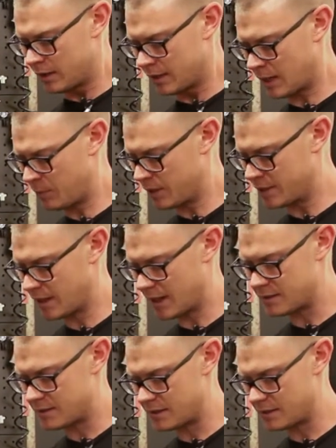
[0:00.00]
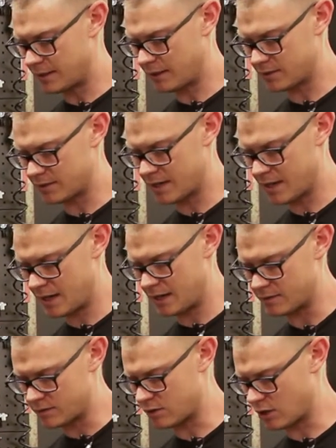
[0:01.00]
Couple of nice details
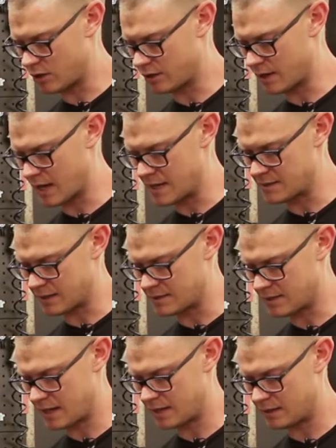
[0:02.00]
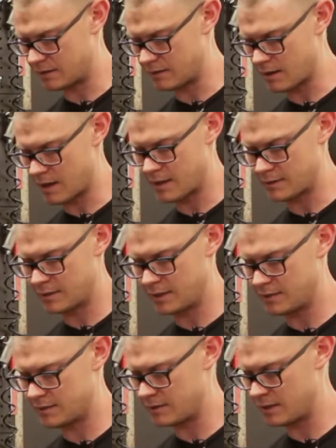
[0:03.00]
here. So as I said,
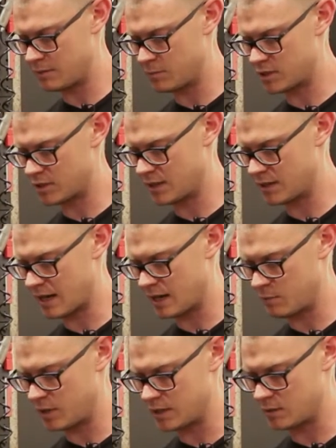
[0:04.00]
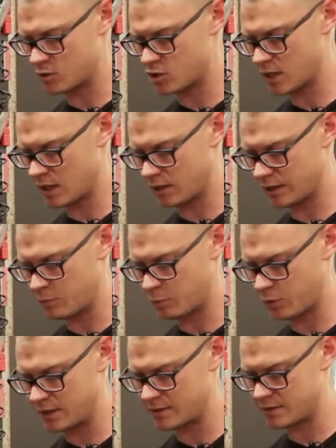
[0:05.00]
CNC machined aluminium shell that
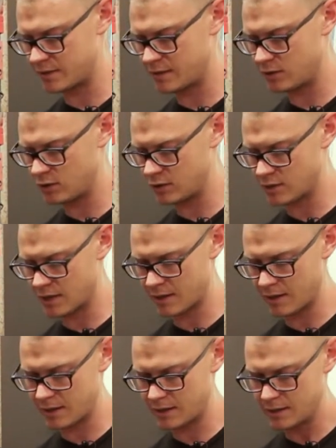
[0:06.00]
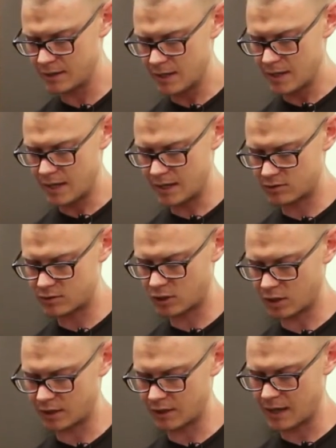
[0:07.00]
presses into each other. It's
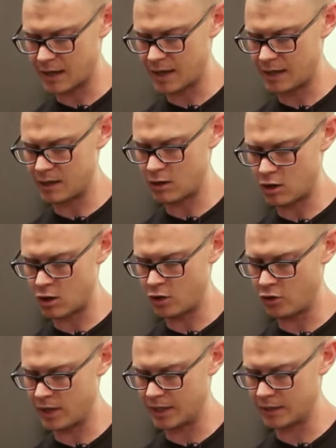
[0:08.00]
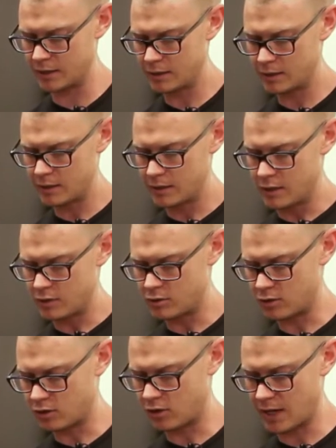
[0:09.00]
got a O-ring
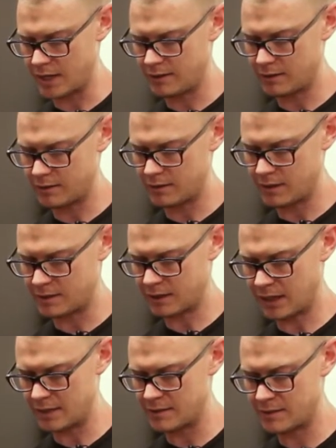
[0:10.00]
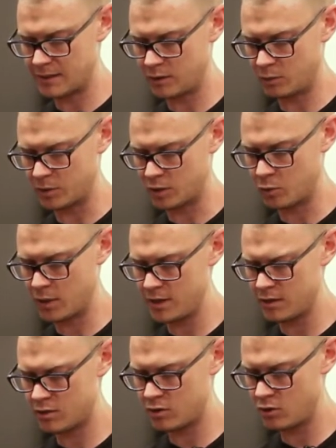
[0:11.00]
to create a tight seal between
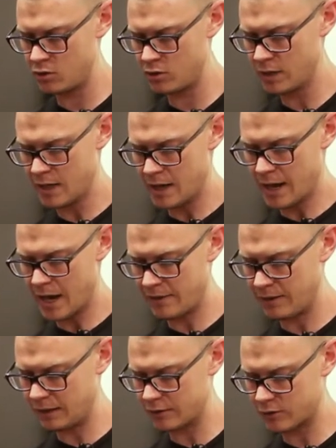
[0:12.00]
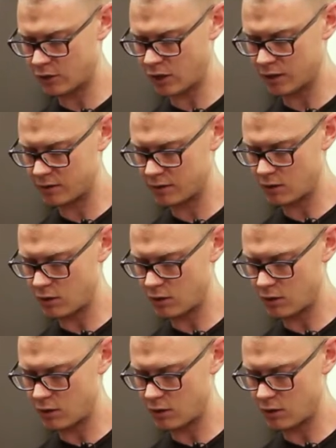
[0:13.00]
the two, and then it's got